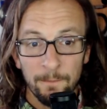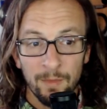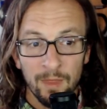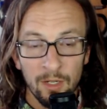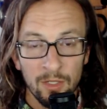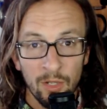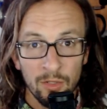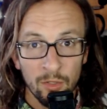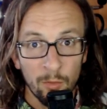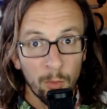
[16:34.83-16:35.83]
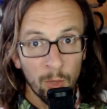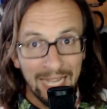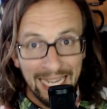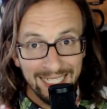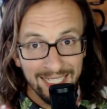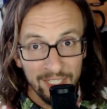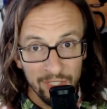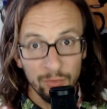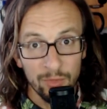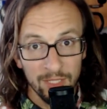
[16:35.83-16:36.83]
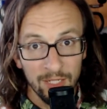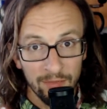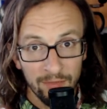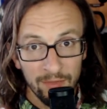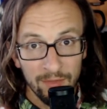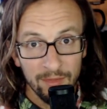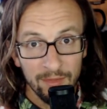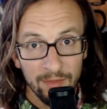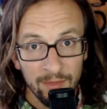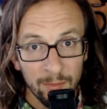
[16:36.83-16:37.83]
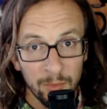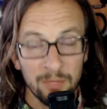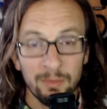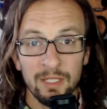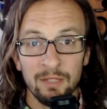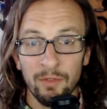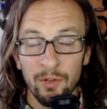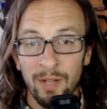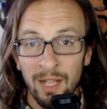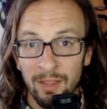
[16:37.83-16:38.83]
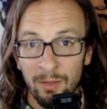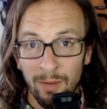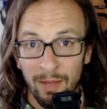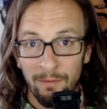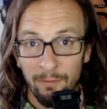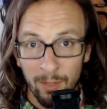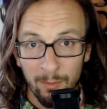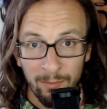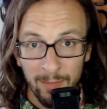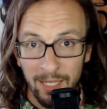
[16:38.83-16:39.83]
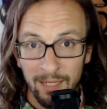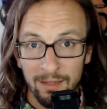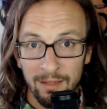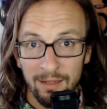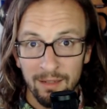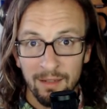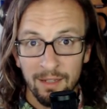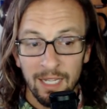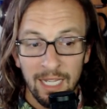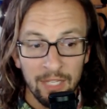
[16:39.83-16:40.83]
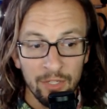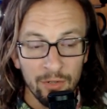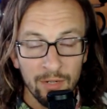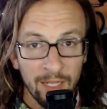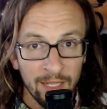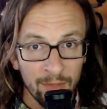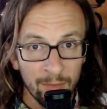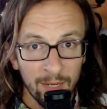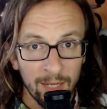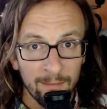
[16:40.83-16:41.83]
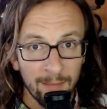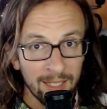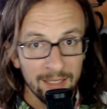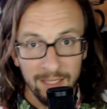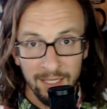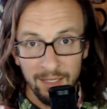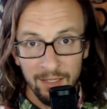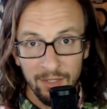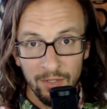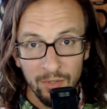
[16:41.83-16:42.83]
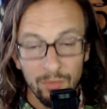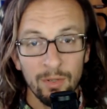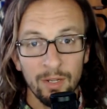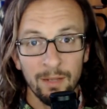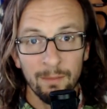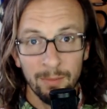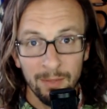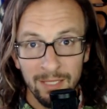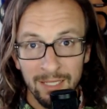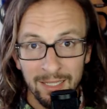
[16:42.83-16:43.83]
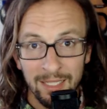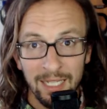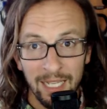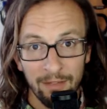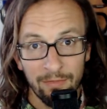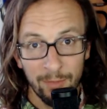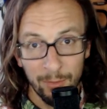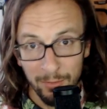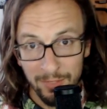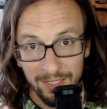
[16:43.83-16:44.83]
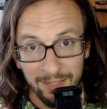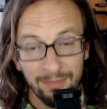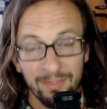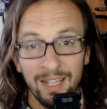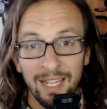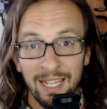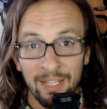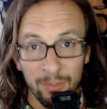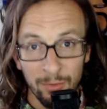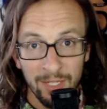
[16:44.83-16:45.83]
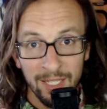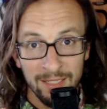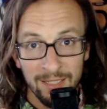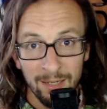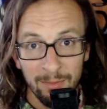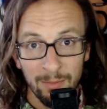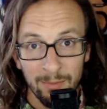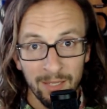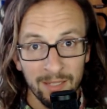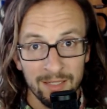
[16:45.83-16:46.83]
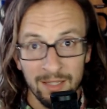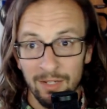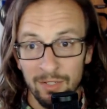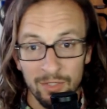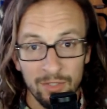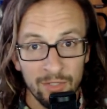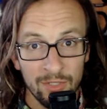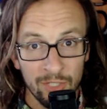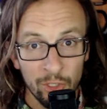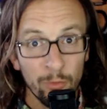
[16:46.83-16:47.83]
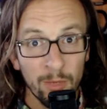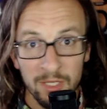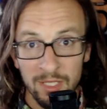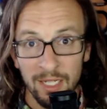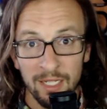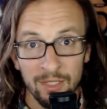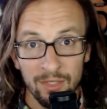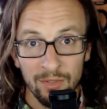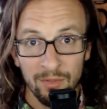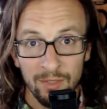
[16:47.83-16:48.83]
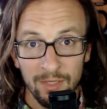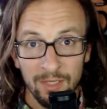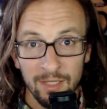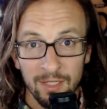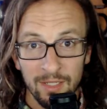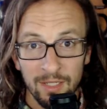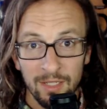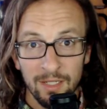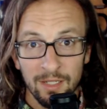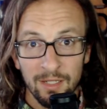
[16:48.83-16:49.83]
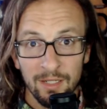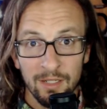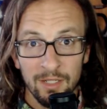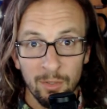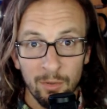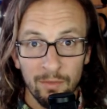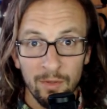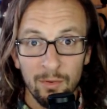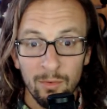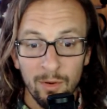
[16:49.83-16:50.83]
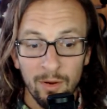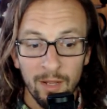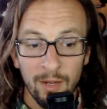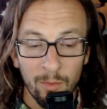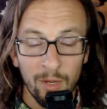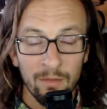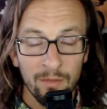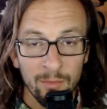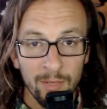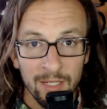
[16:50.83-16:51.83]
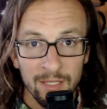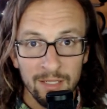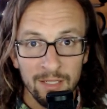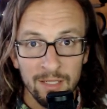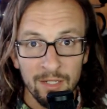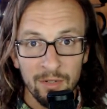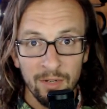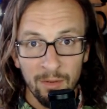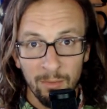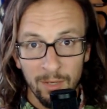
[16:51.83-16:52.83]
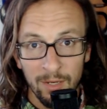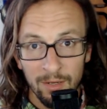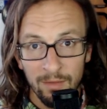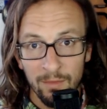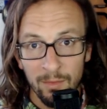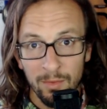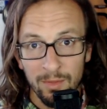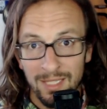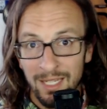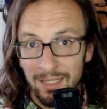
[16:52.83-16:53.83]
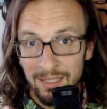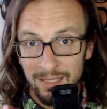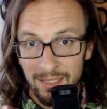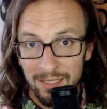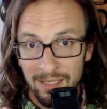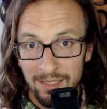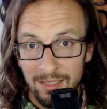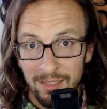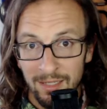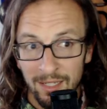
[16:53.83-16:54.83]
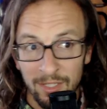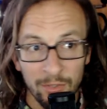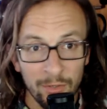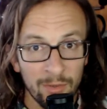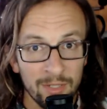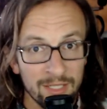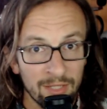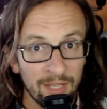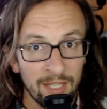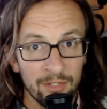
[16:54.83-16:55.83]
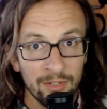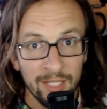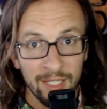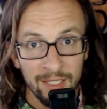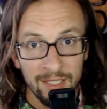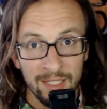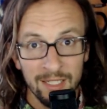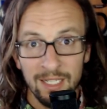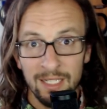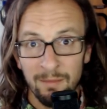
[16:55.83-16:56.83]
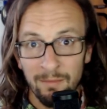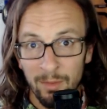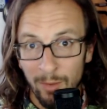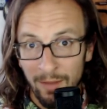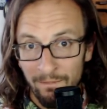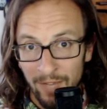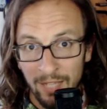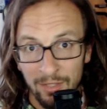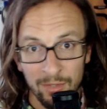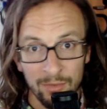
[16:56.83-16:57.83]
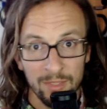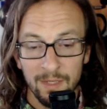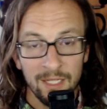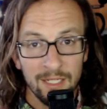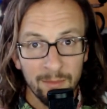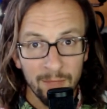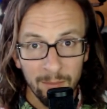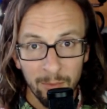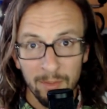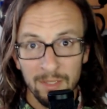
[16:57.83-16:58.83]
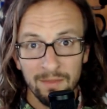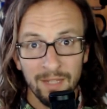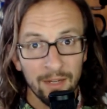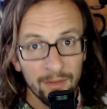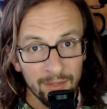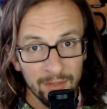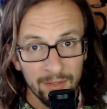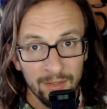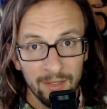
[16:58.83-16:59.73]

there's also more access to stuff which means if you're not in the right frame of mind and you're not in the right mindset, you could completely F yourself and your kids up because there's too much to get into. So if you are not aware of your weaknesses and you're not aware of your tendencies, and you don't instill that in your kids and teach them the right values, teach them the importance of character,